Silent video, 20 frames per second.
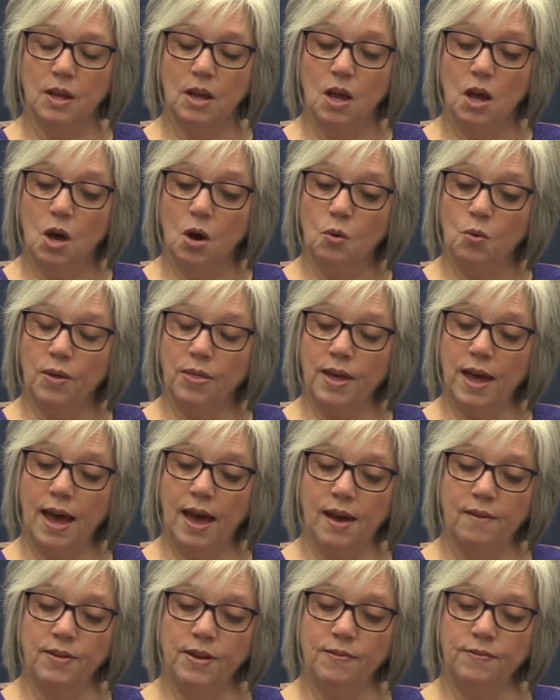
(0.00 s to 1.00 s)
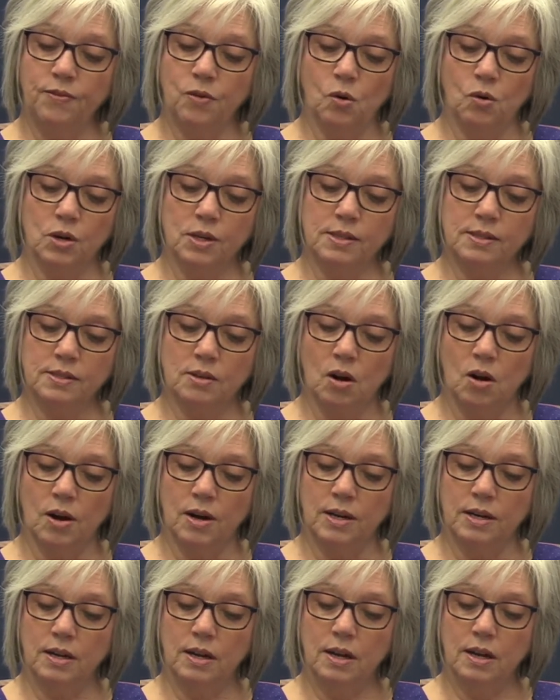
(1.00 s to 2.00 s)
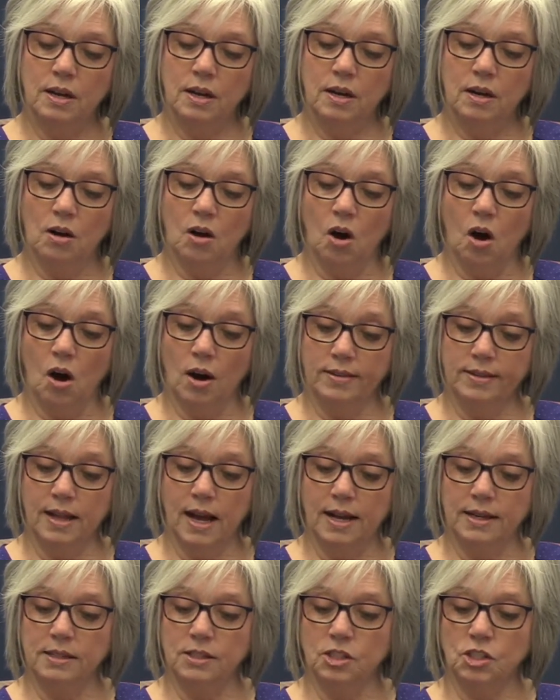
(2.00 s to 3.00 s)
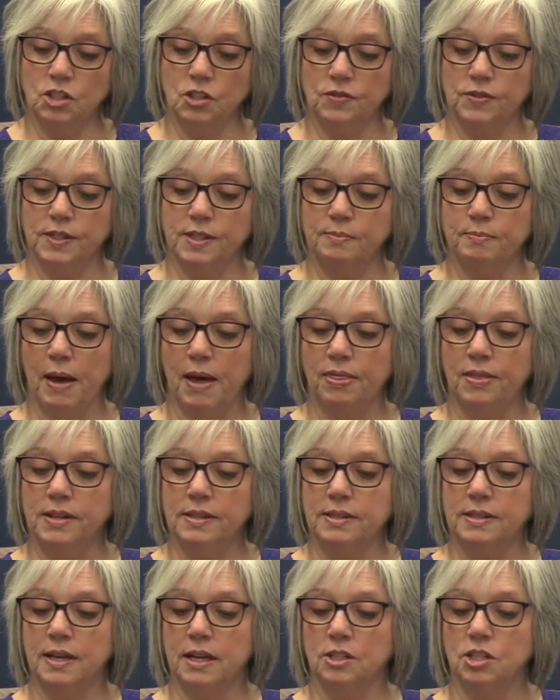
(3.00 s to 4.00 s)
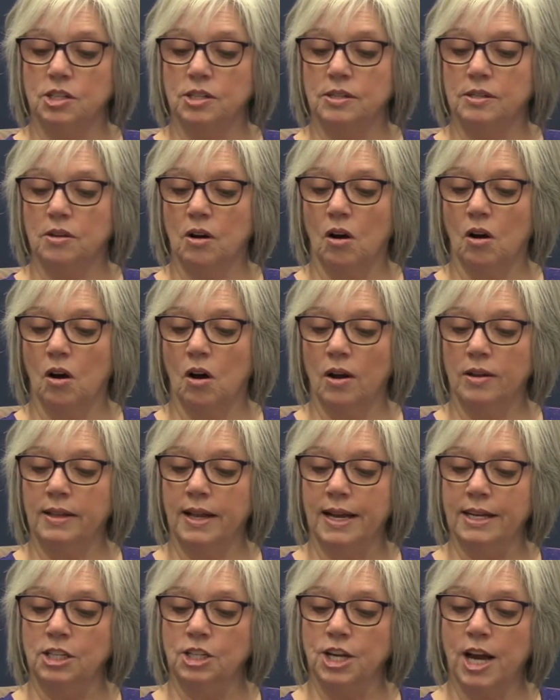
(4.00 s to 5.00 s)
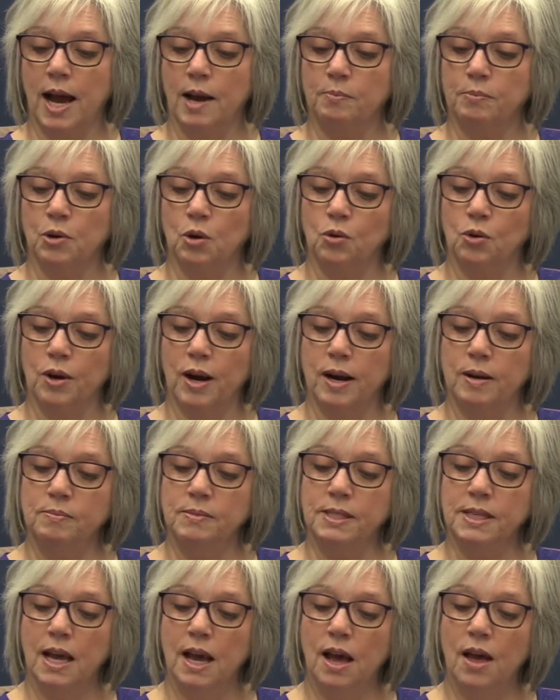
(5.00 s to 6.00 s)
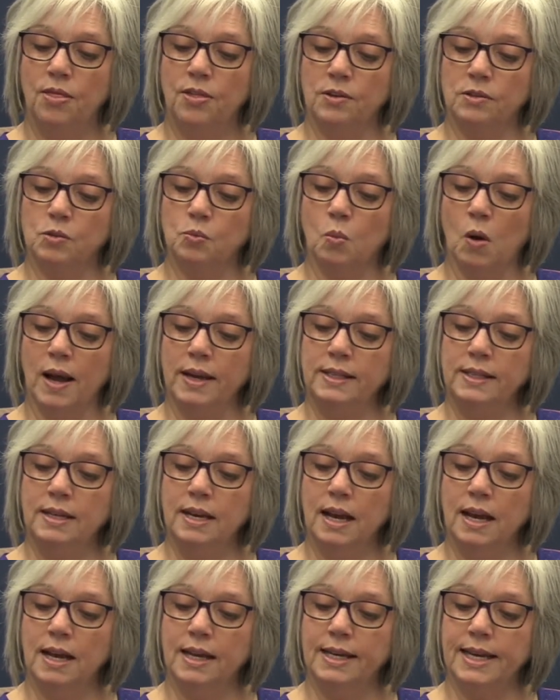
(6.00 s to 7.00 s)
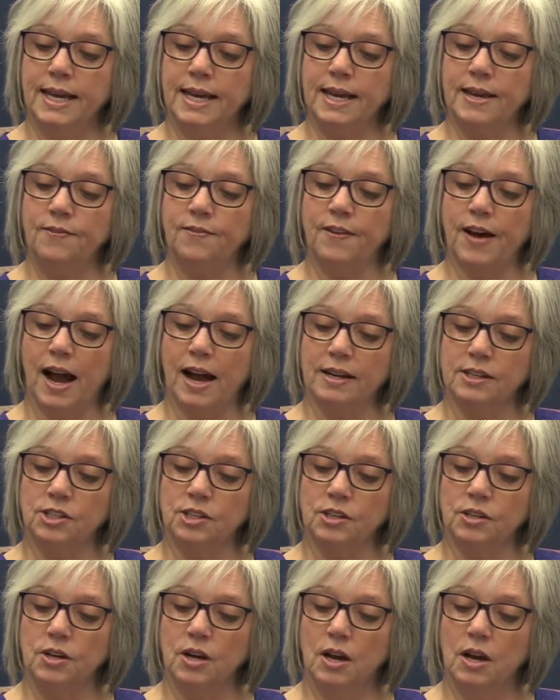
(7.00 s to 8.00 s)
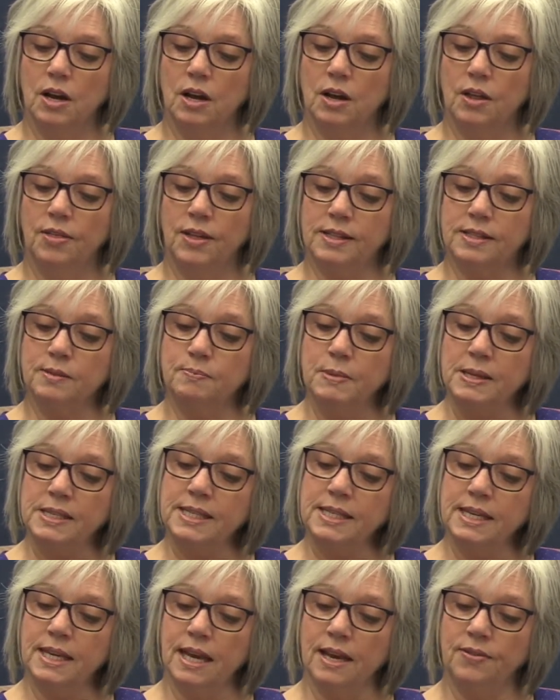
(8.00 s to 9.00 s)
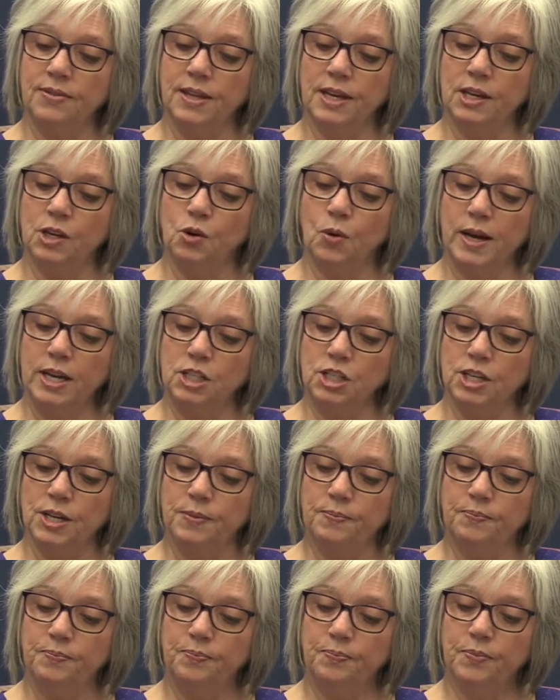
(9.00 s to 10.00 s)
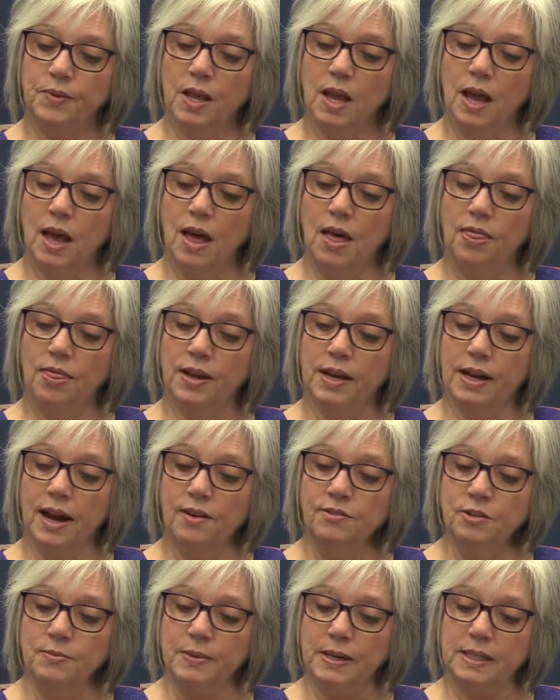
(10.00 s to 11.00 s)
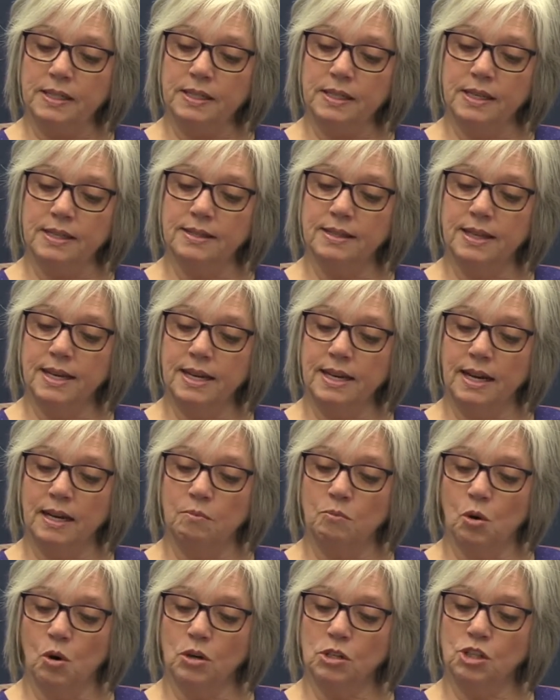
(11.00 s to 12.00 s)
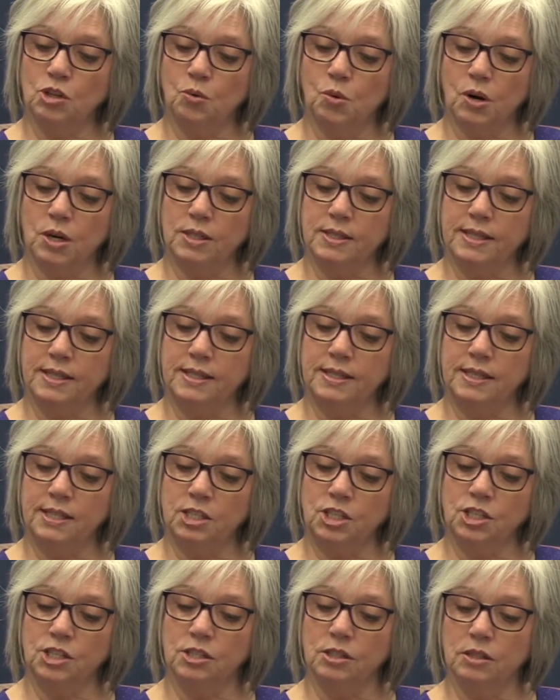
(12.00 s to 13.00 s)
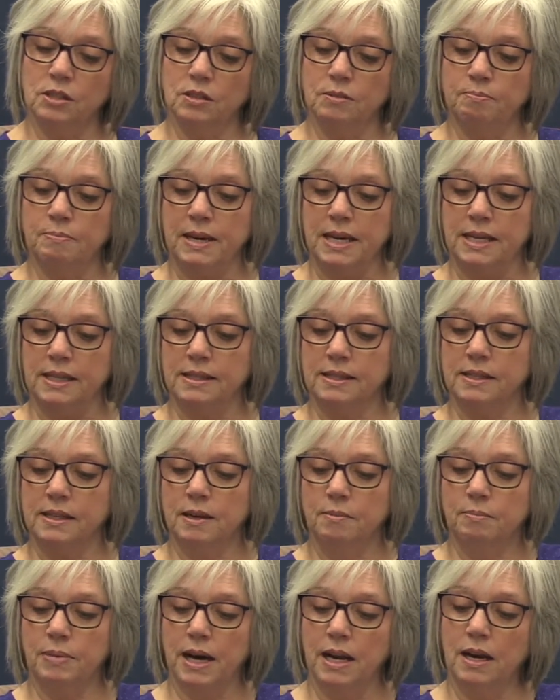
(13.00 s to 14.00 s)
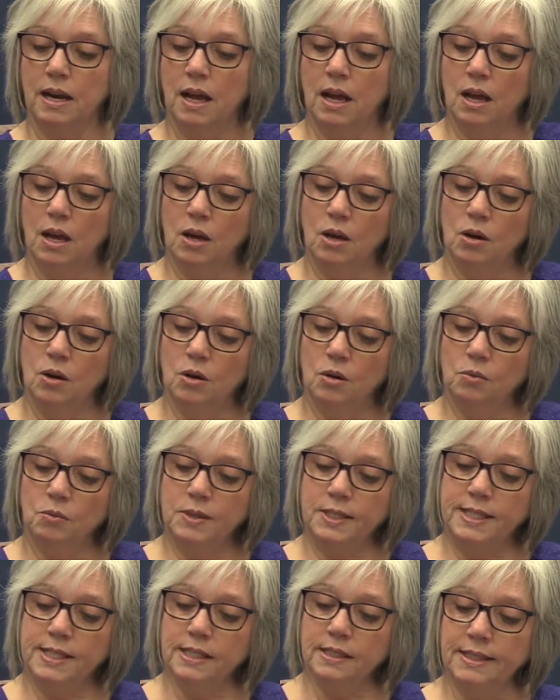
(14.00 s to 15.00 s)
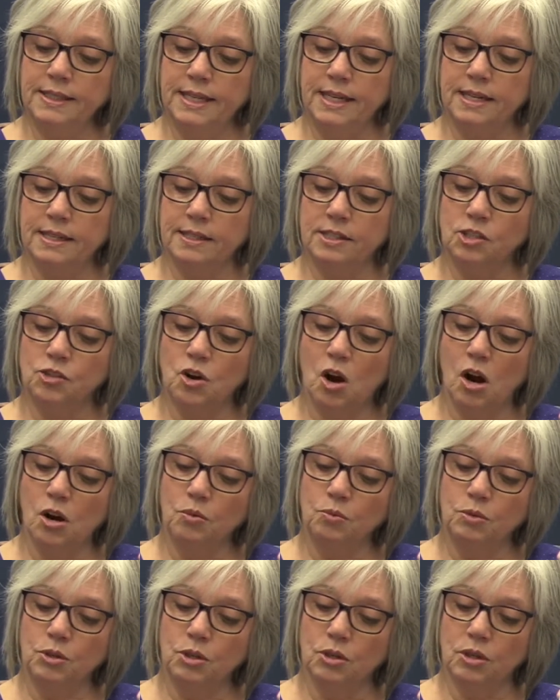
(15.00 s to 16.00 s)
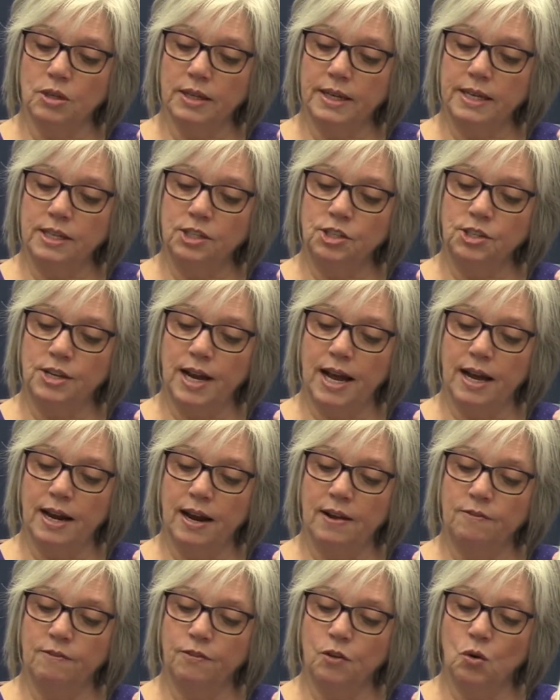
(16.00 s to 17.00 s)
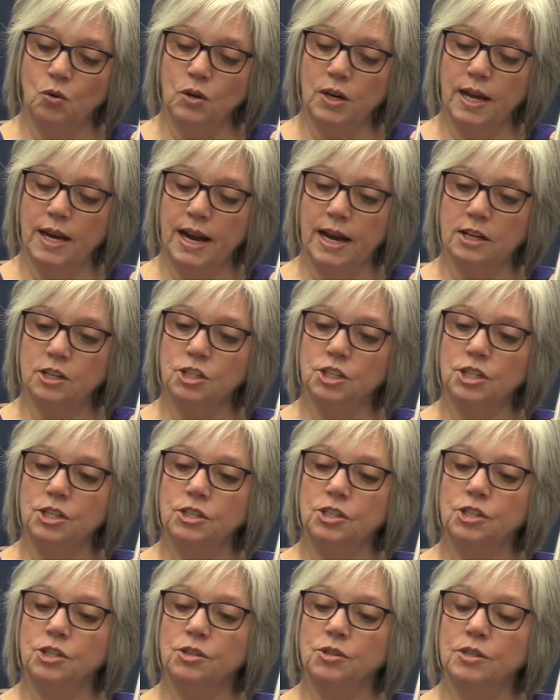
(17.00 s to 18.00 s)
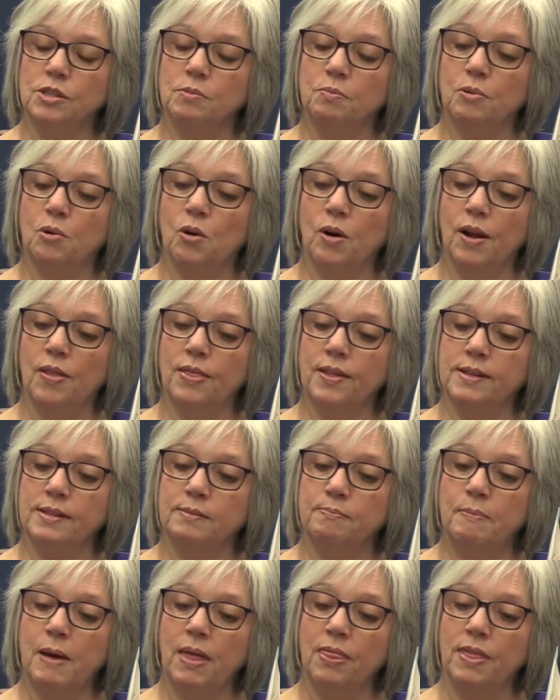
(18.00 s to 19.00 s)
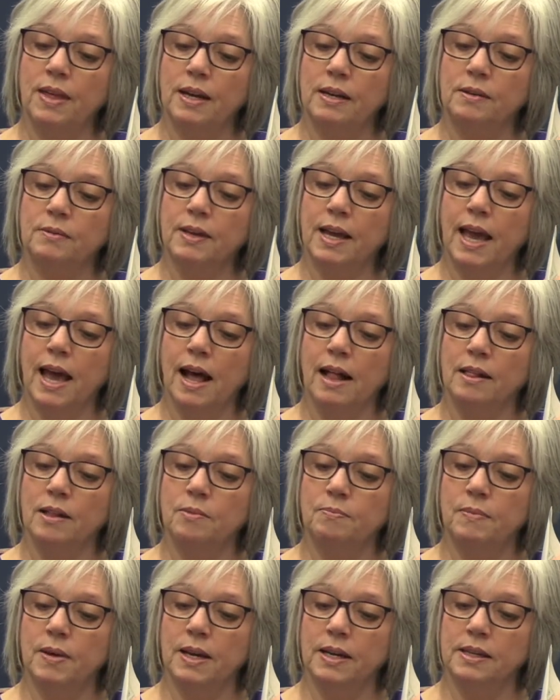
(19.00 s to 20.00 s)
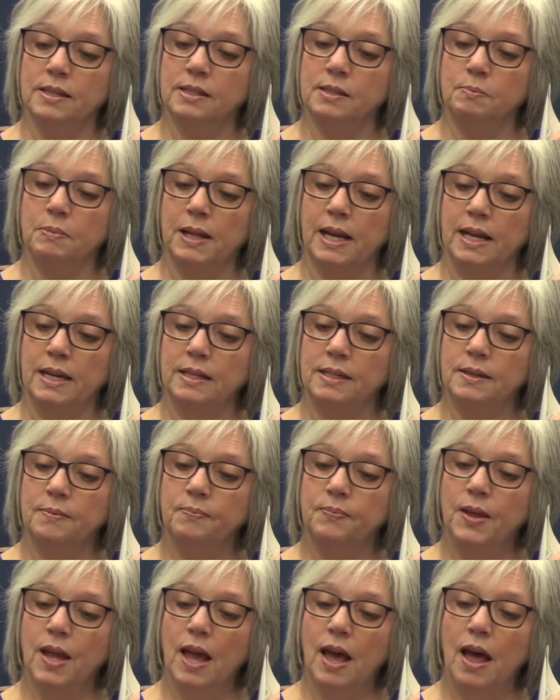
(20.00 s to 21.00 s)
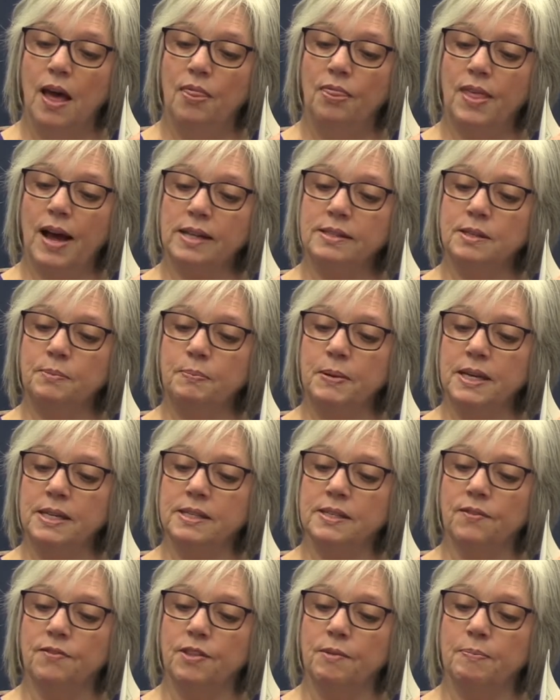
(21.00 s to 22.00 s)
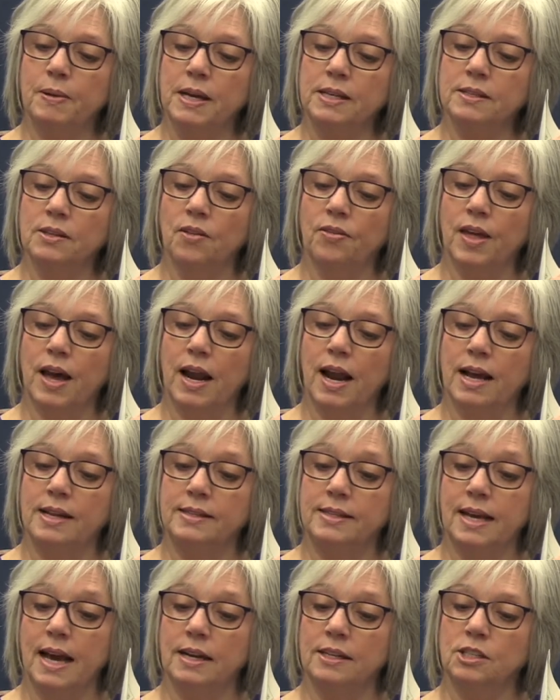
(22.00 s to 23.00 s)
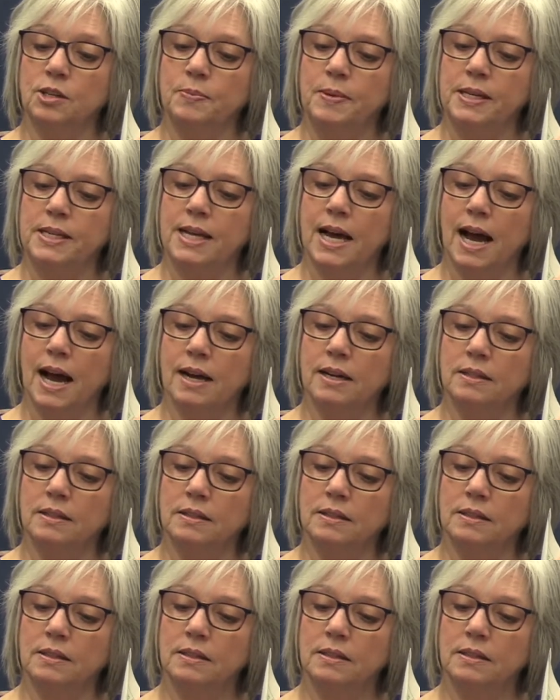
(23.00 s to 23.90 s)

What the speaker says: With a heavy focus on online service methods such as online chat programs, there's one key factor that's missing in the equation. The government is leaning more towards digital means, but we still a strong rural internet and phone connection to support this method, Callum explained. That's a piece of the puzzle that has yet to be tackled.